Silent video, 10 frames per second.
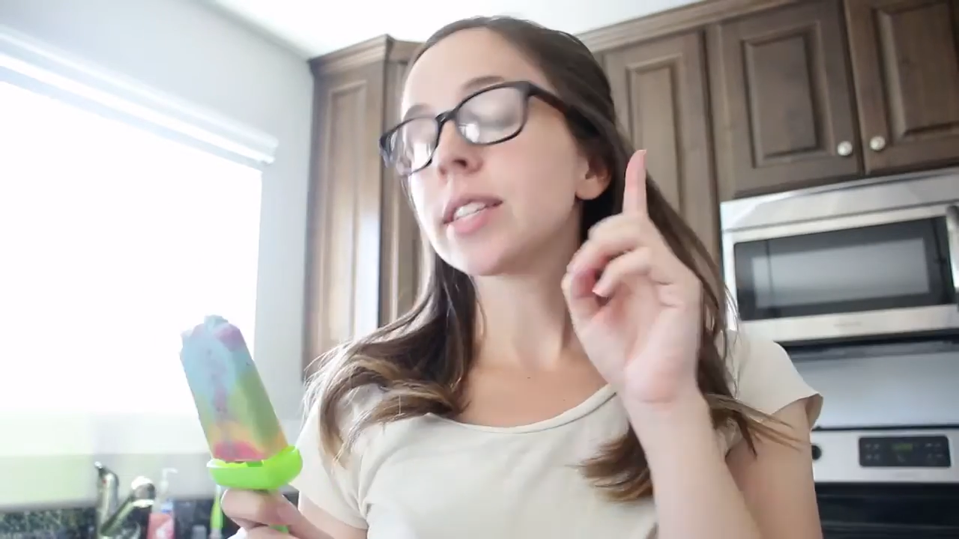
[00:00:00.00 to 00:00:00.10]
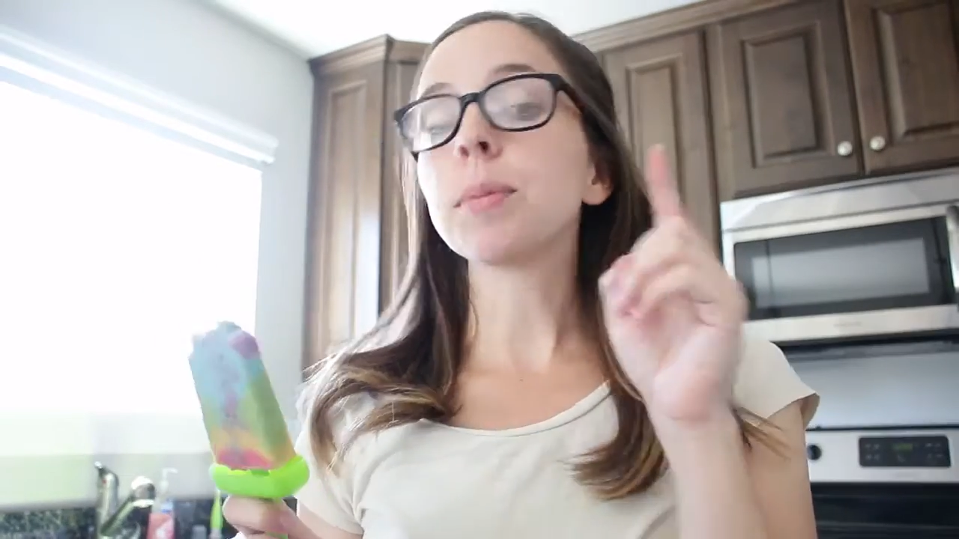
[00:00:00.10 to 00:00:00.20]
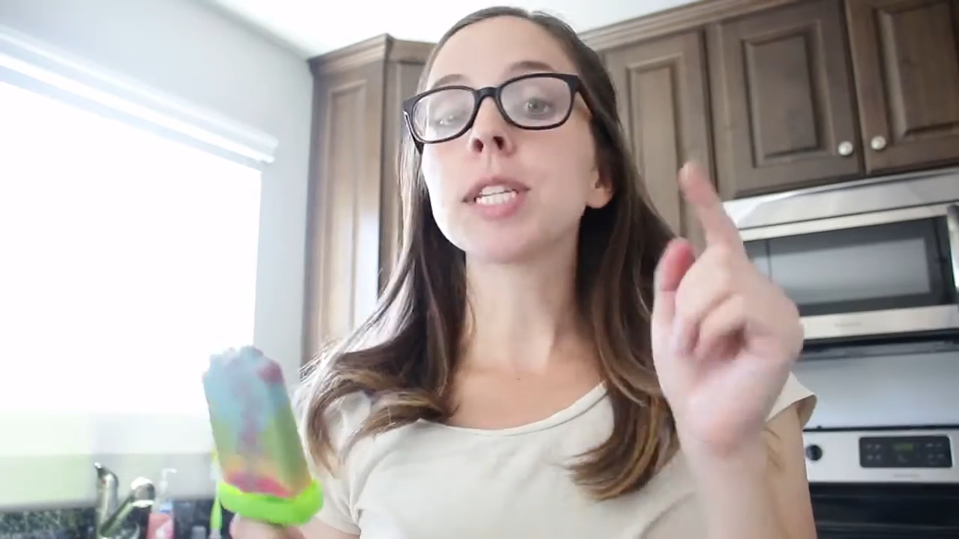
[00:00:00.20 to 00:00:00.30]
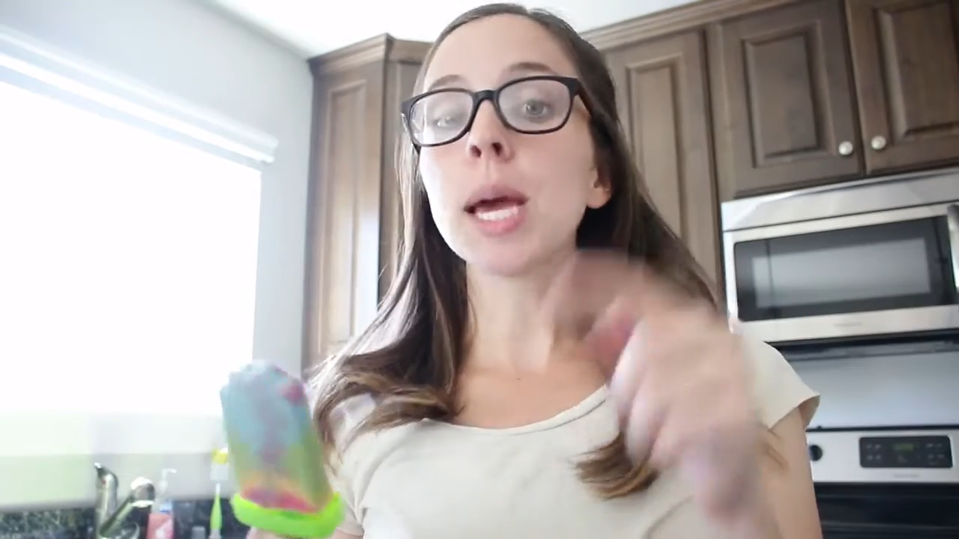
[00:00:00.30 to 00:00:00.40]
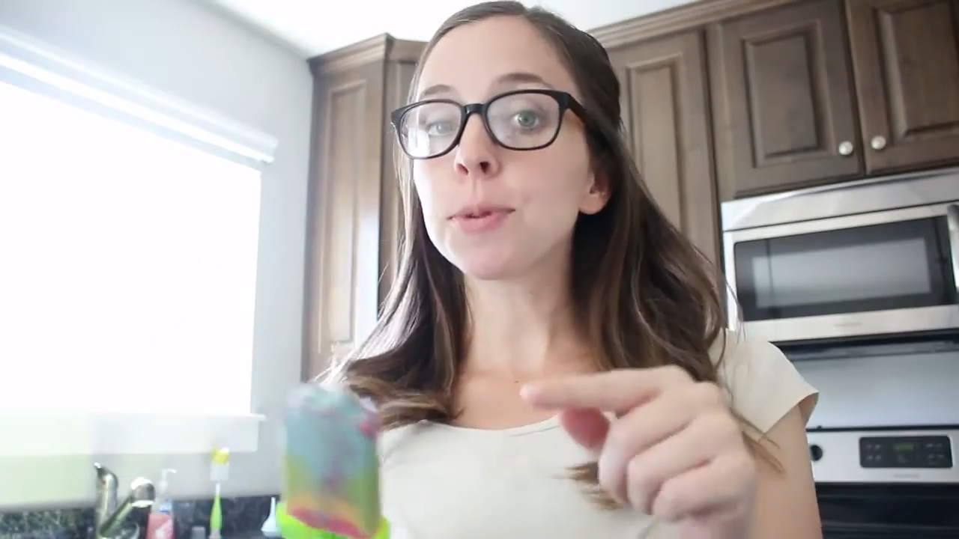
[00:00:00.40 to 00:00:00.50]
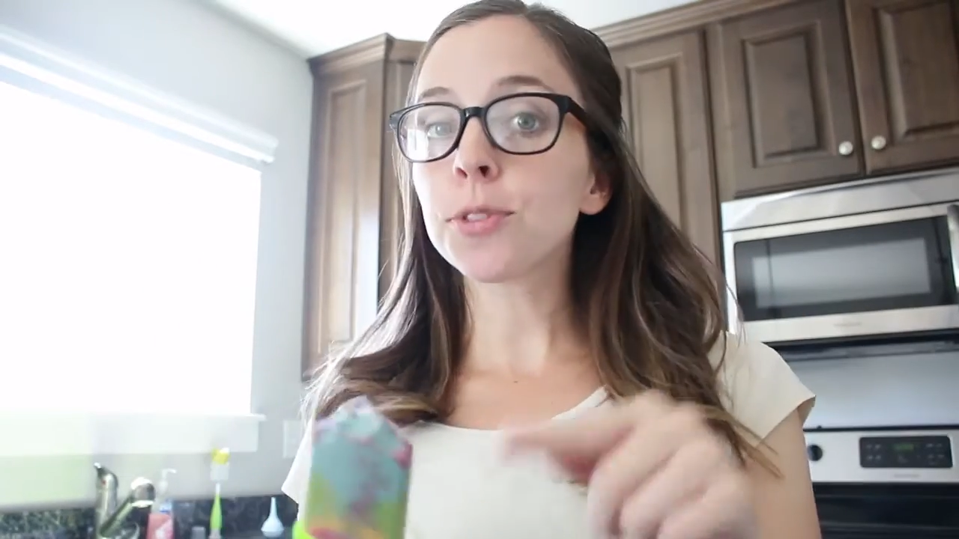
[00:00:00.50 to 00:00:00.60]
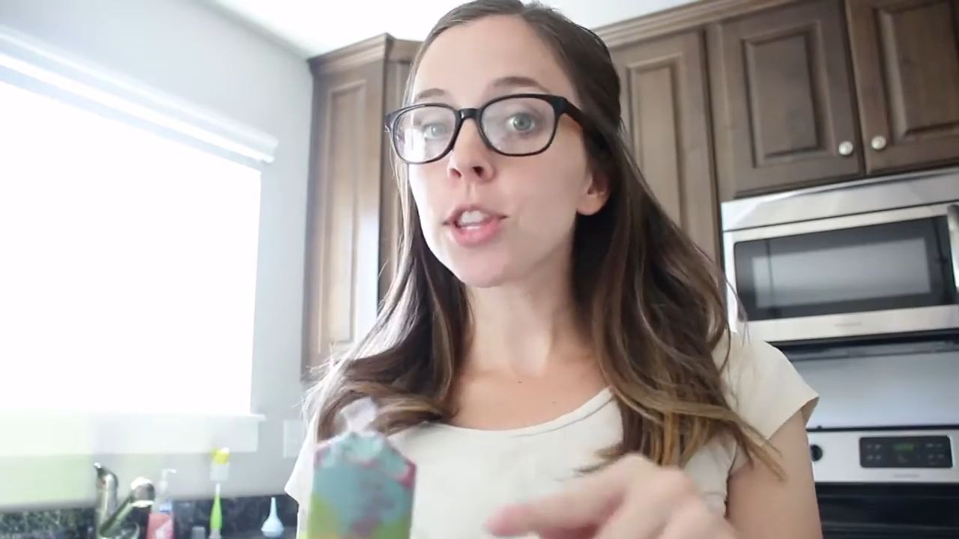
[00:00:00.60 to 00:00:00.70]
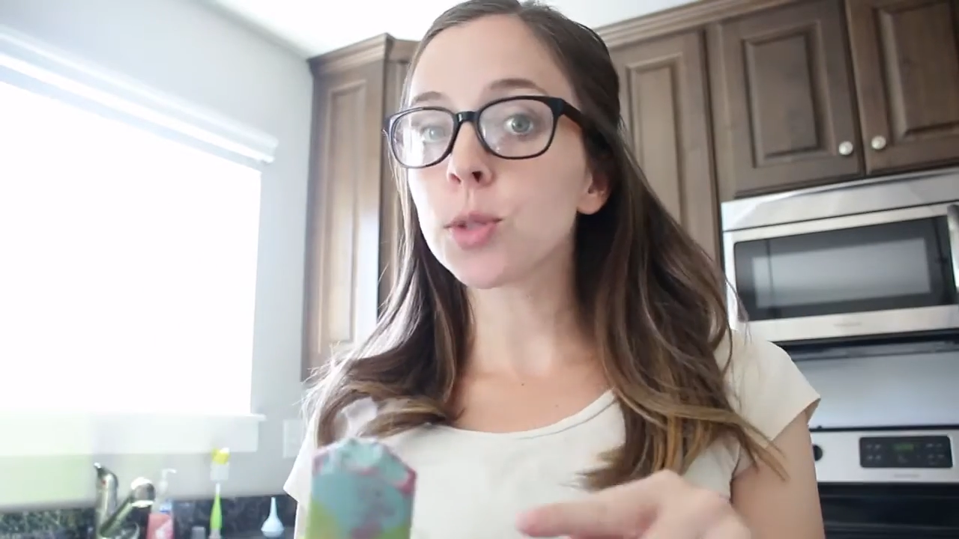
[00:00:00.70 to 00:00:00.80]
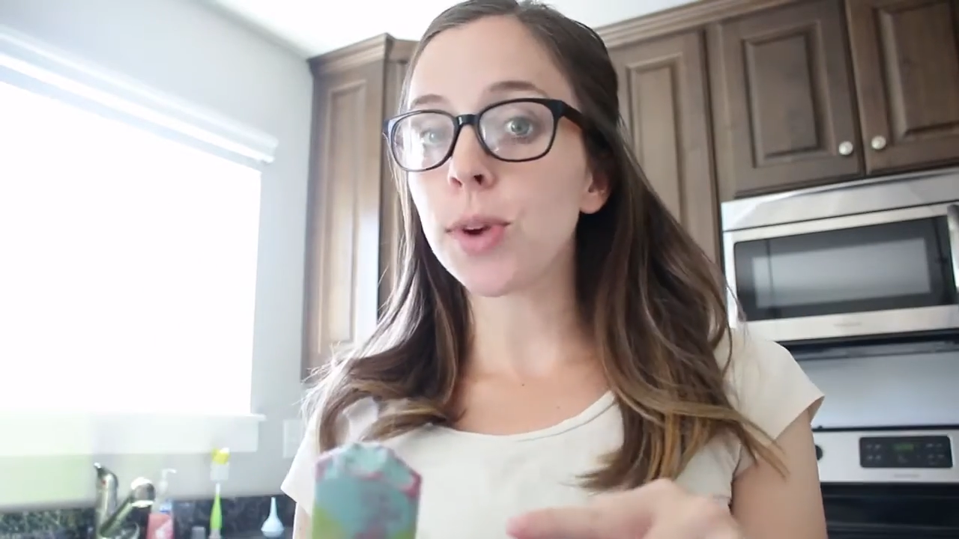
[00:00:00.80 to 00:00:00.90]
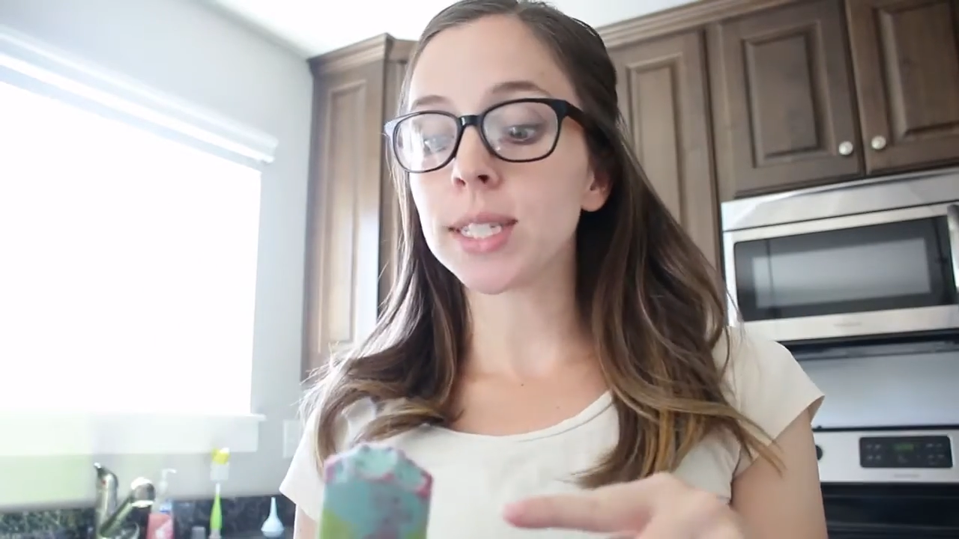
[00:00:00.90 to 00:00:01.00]
Some tips for
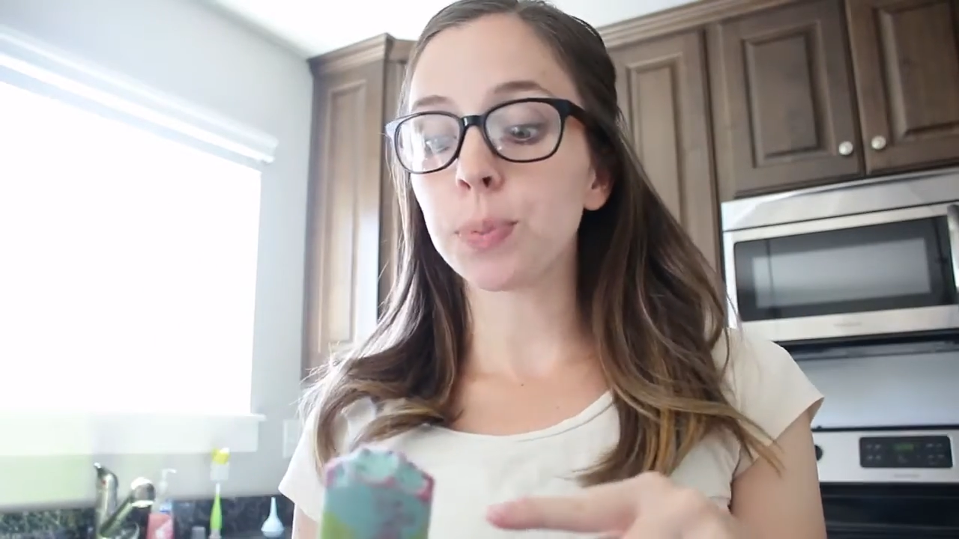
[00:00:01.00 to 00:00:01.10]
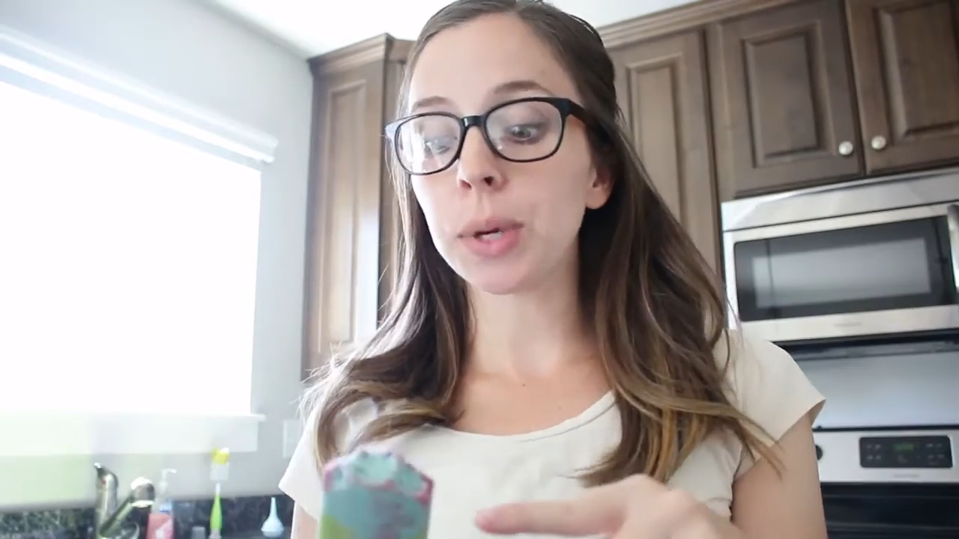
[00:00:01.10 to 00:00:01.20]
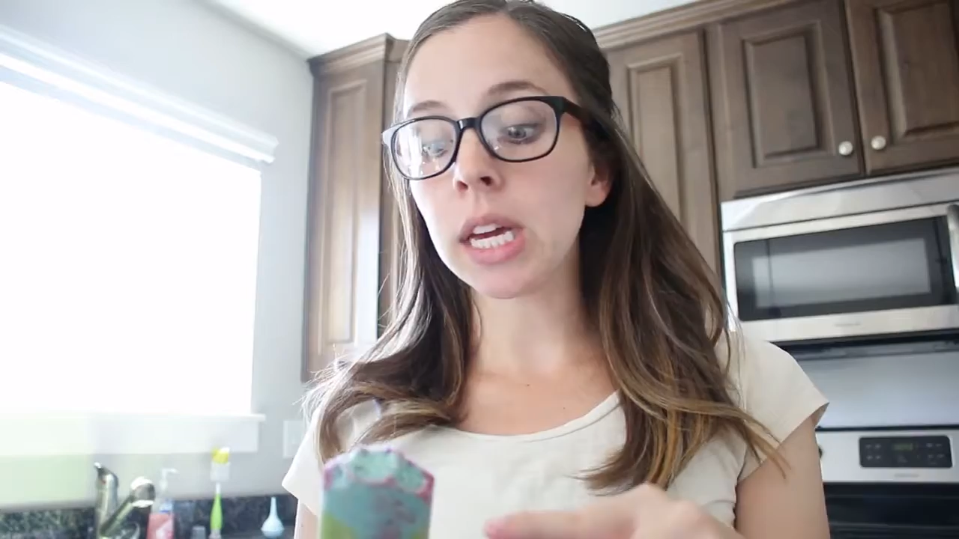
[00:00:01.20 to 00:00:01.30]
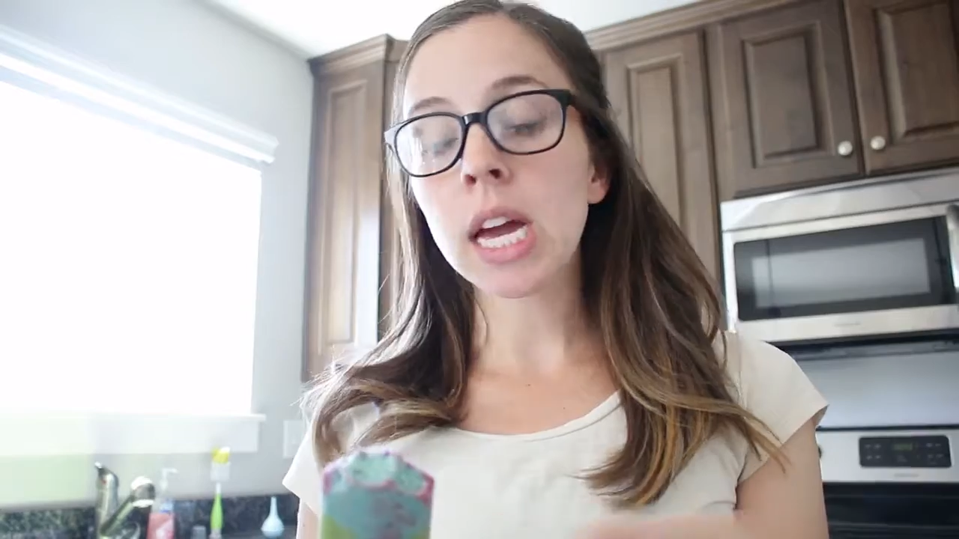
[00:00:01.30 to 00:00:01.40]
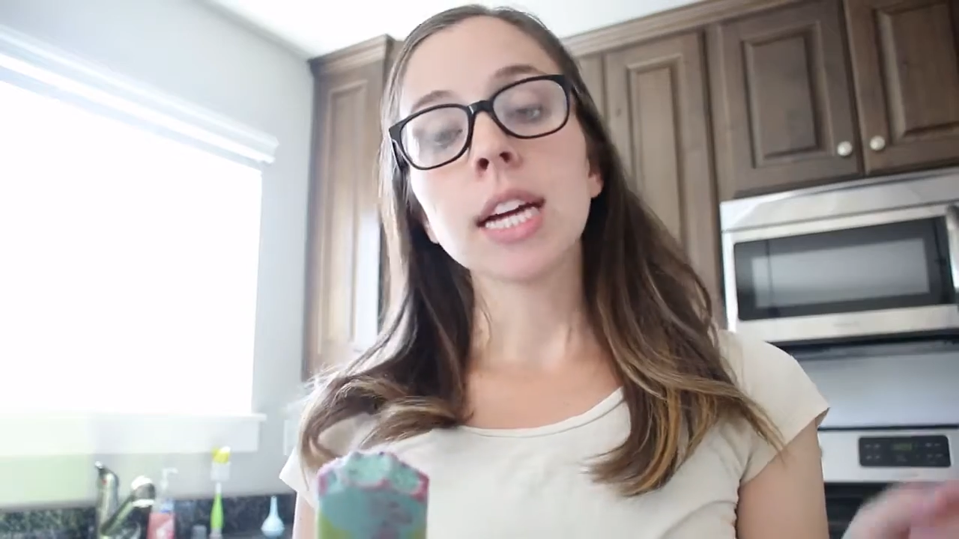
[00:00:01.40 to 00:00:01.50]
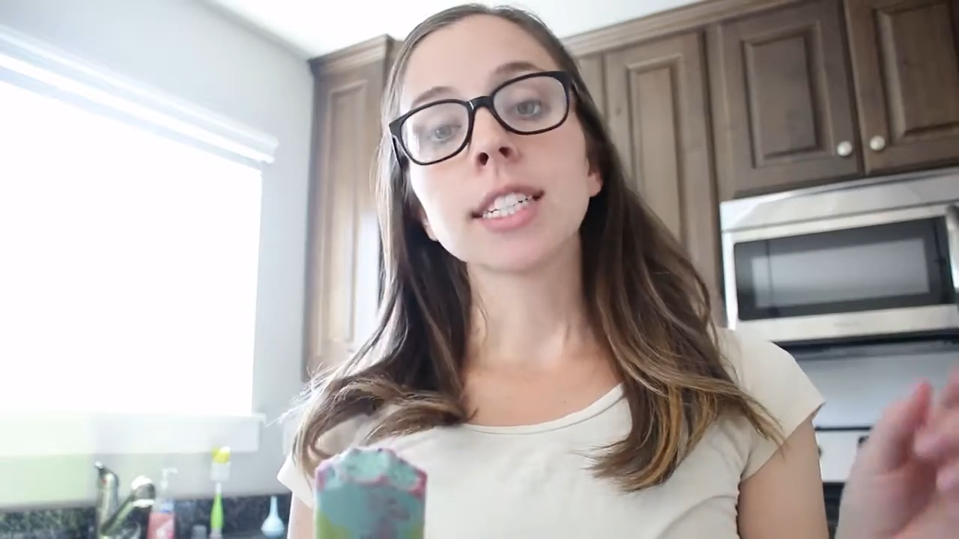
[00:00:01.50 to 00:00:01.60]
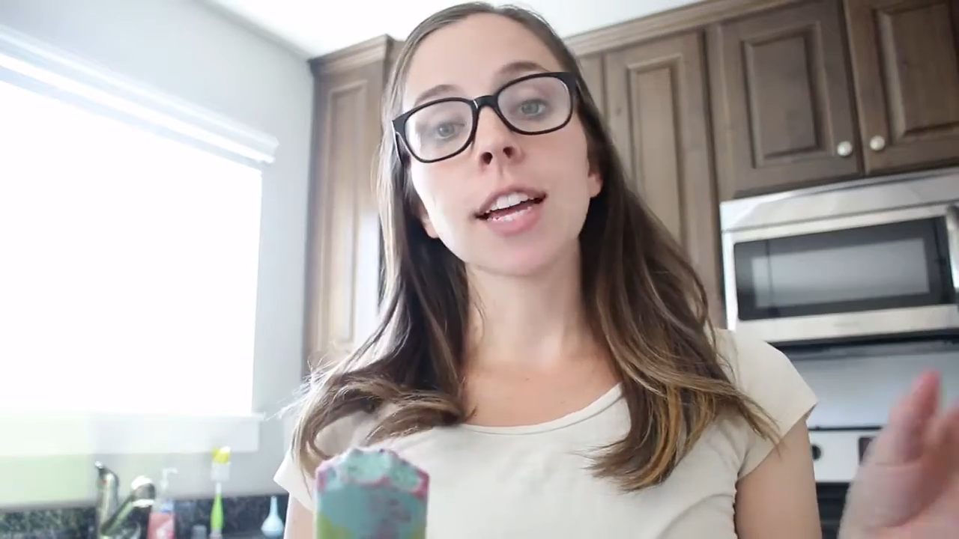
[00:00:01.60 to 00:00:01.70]
this recipe,